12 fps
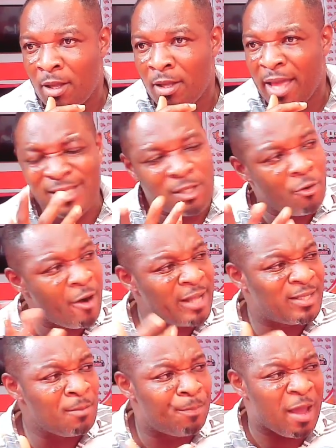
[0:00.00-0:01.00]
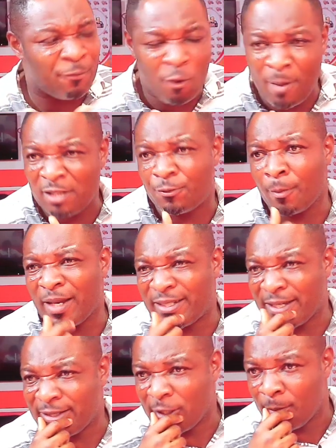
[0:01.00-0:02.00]
Accelerating performance from the
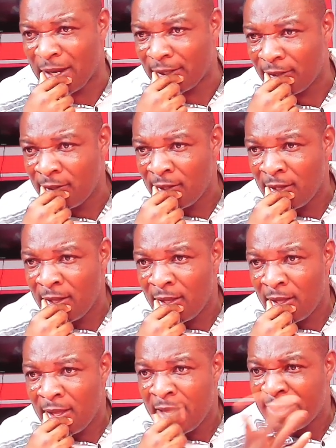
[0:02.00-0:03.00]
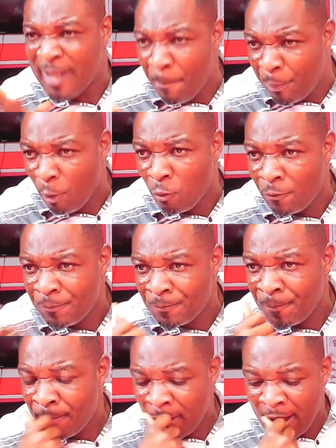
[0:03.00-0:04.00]
gentleman. Simple.
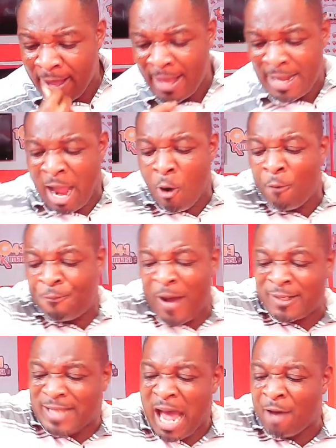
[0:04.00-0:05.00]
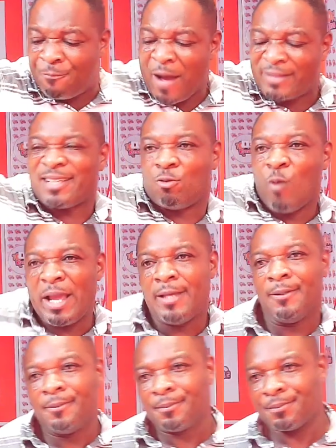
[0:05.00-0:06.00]
Now, who first our factors way?
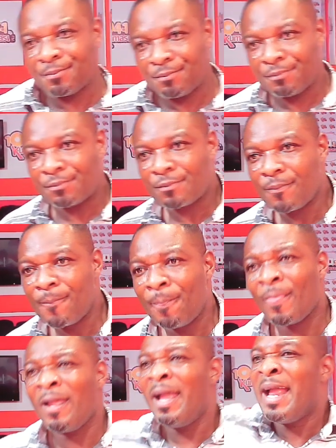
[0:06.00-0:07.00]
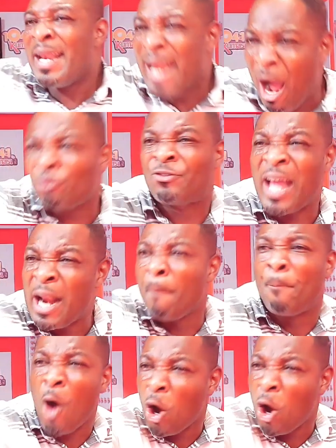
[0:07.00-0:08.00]
Now, who share the
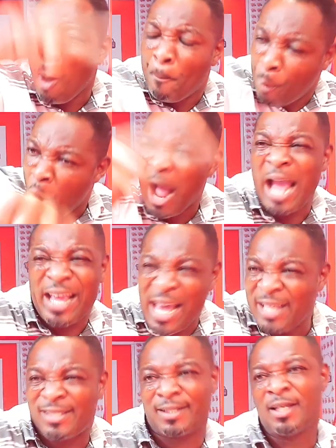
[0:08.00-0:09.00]
ball or ball against